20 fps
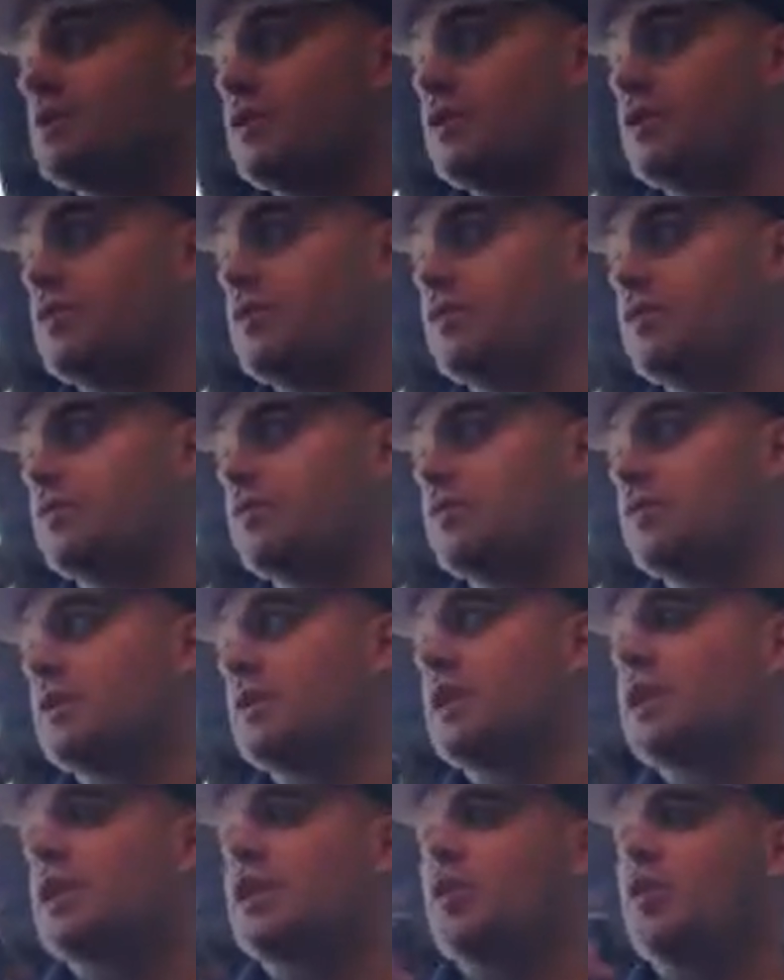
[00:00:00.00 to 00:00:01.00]
do
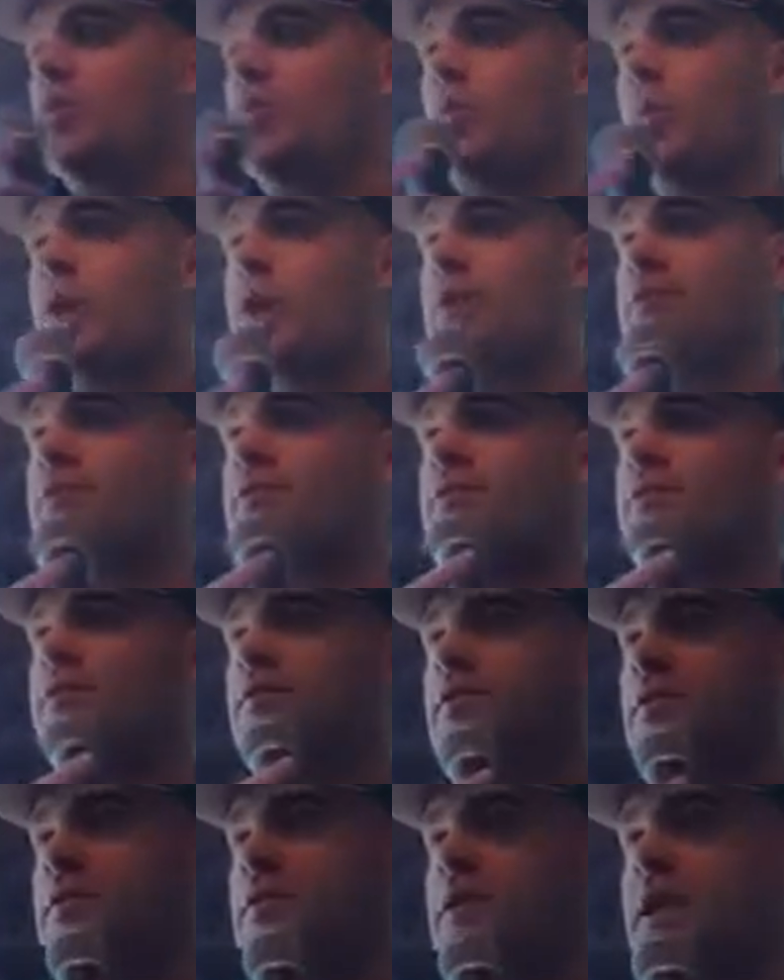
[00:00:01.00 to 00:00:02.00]
with
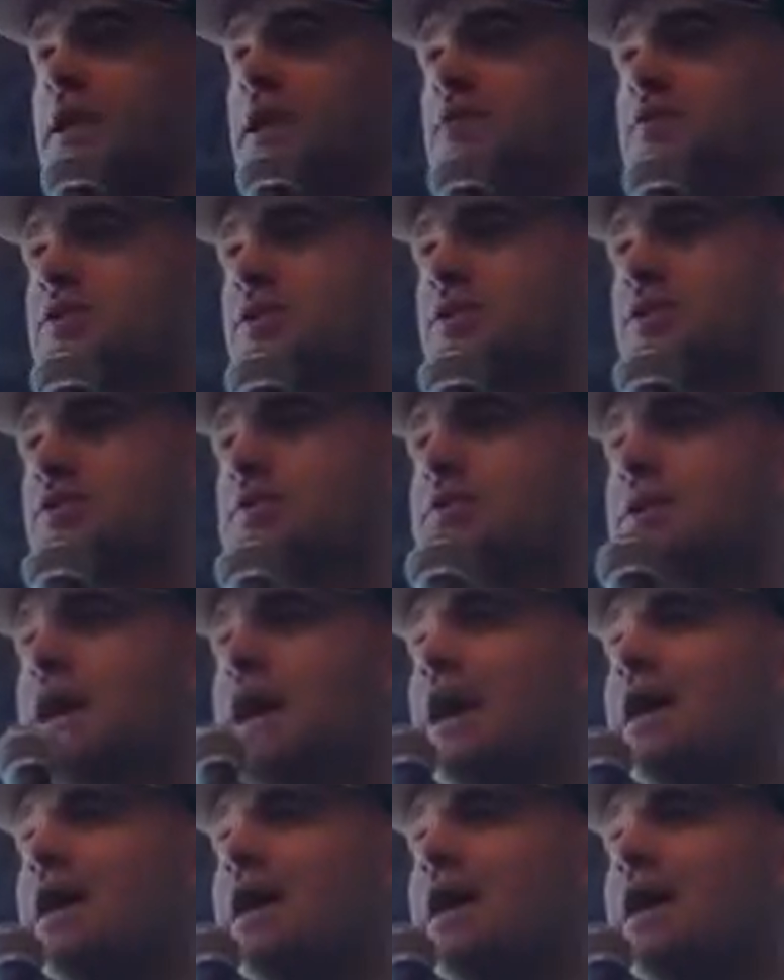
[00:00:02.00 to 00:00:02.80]
the sanctions.